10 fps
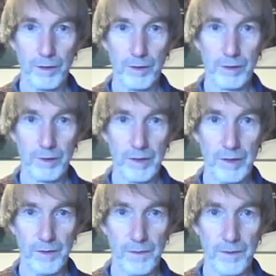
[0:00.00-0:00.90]
correct
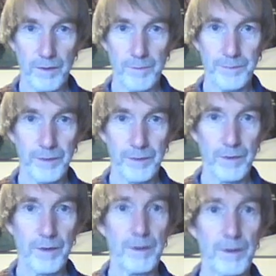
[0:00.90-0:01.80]
this time.
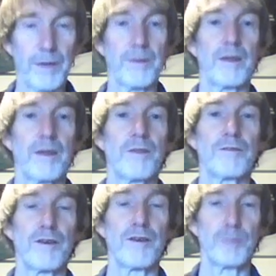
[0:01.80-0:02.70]
So yes, it's
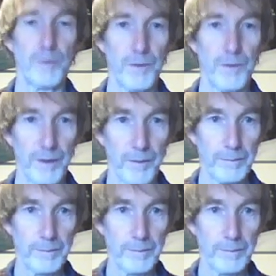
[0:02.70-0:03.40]
5.6.